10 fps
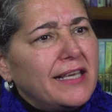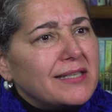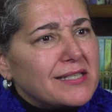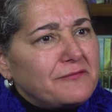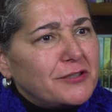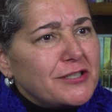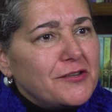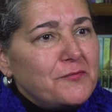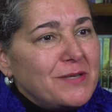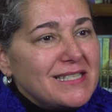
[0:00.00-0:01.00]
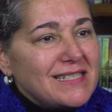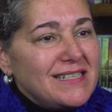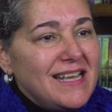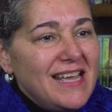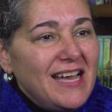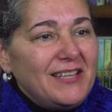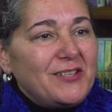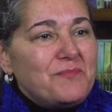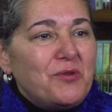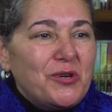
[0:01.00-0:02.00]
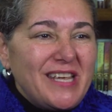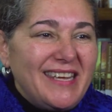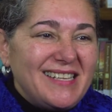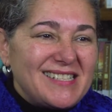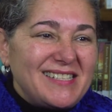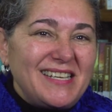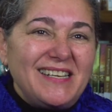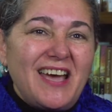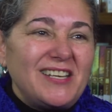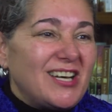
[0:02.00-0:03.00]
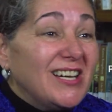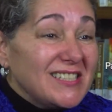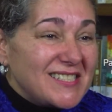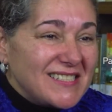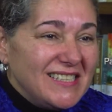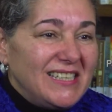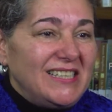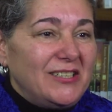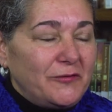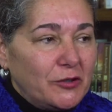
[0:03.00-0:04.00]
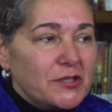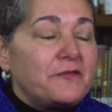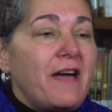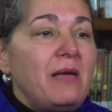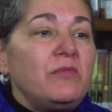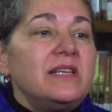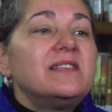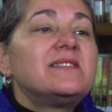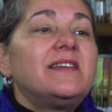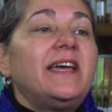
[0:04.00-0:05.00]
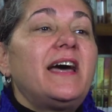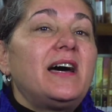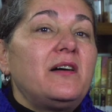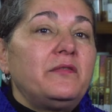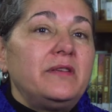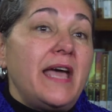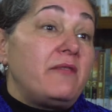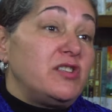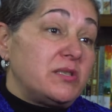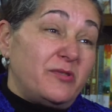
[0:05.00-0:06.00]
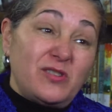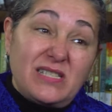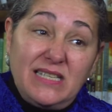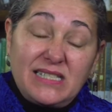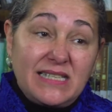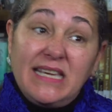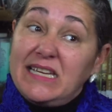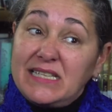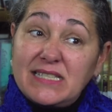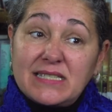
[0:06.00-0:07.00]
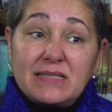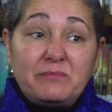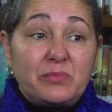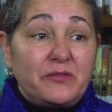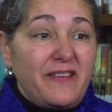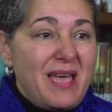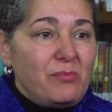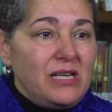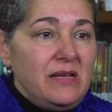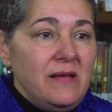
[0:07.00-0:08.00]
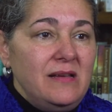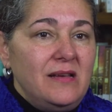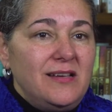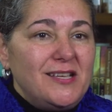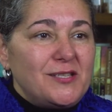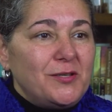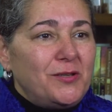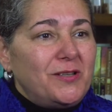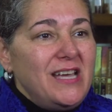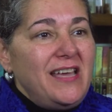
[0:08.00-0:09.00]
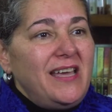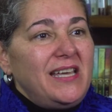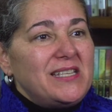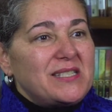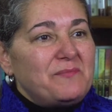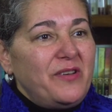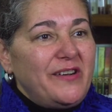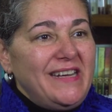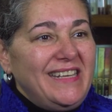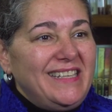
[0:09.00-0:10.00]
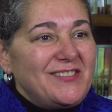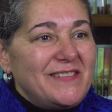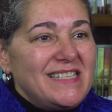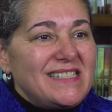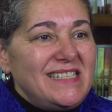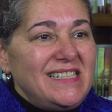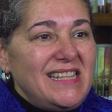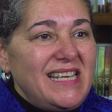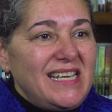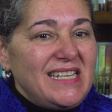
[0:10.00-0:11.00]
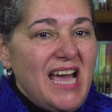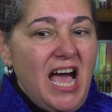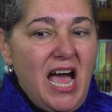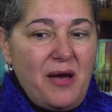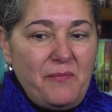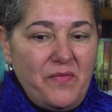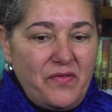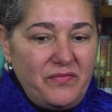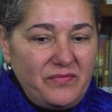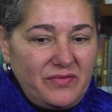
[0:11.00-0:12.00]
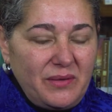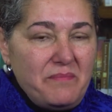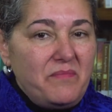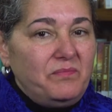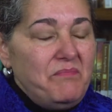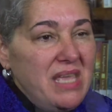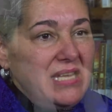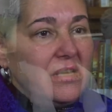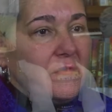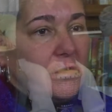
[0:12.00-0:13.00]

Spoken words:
of kids. For some reason, there are more kids than adults. And of course, families, they have an average of about 6 kids per family. So it's very interesting that many